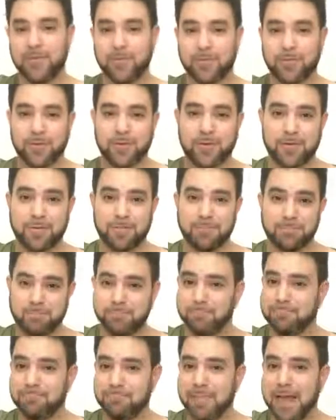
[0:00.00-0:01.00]
Your
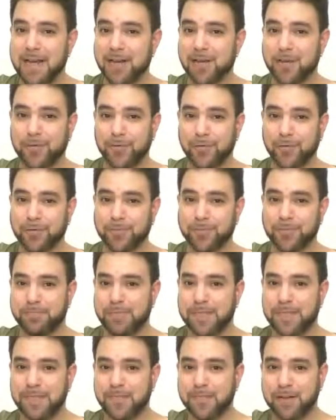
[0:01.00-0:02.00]
main goal
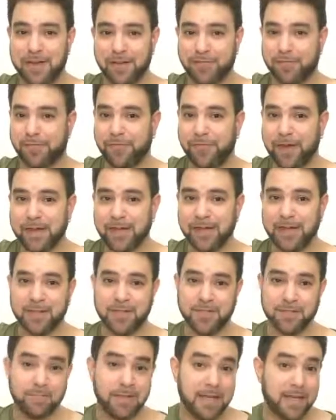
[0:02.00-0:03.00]
should be to have fun
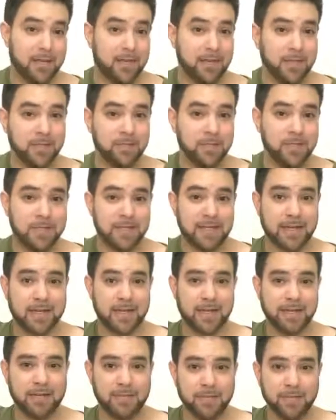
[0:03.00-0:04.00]
and to make good
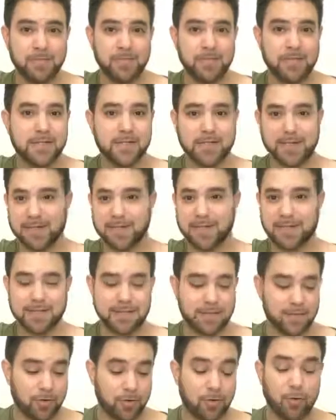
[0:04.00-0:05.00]
music, and good music
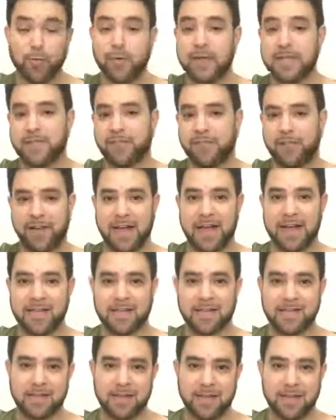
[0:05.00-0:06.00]
isn't always
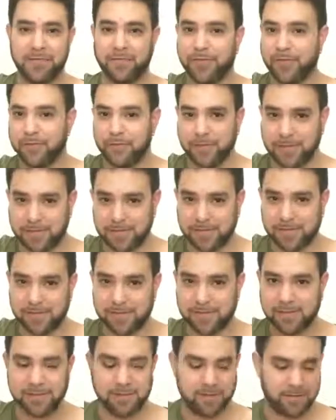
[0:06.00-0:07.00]
fast and
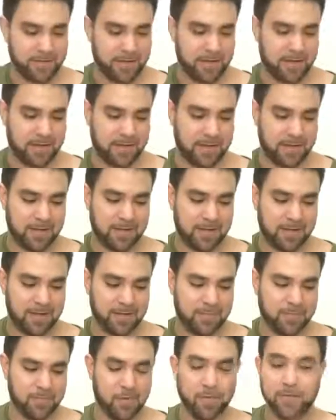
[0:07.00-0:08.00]
furious.
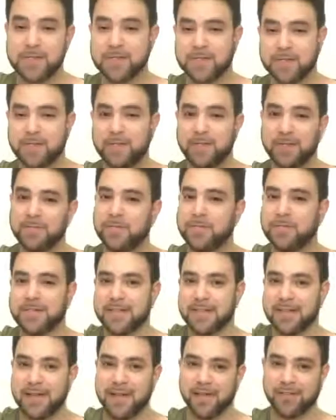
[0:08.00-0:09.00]
Most good
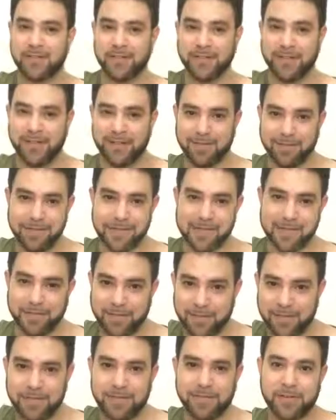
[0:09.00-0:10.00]
music actually is
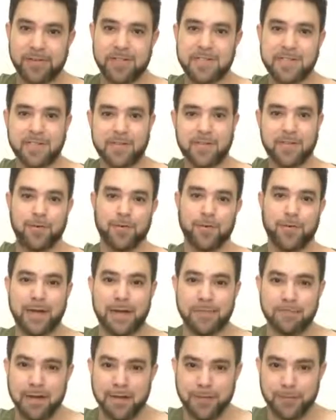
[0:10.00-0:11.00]
very, very slow
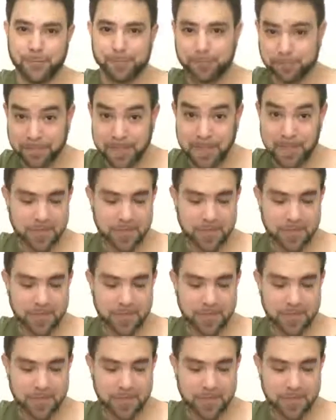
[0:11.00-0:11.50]
and mellow.